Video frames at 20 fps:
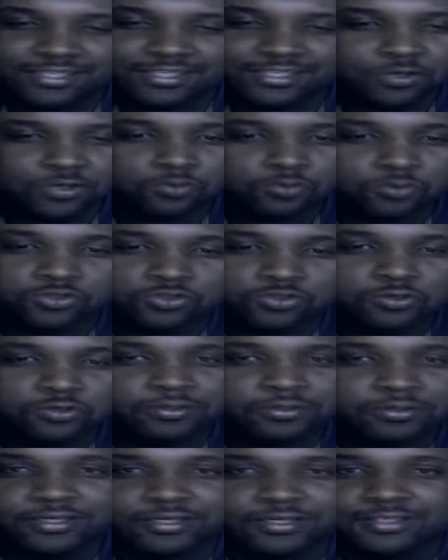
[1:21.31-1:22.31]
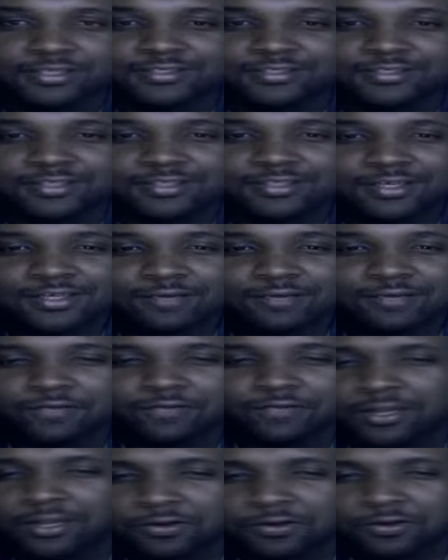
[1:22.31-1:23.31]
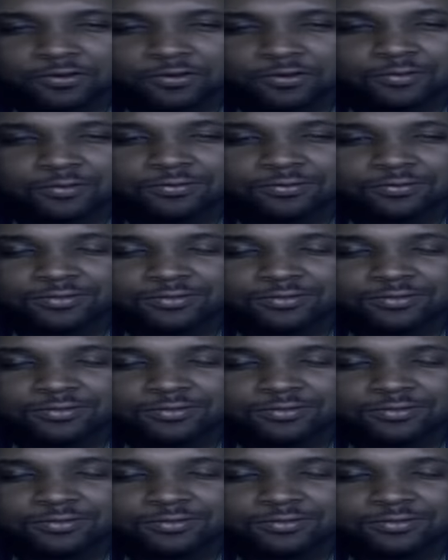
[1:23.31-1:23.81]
the old story is Atletico,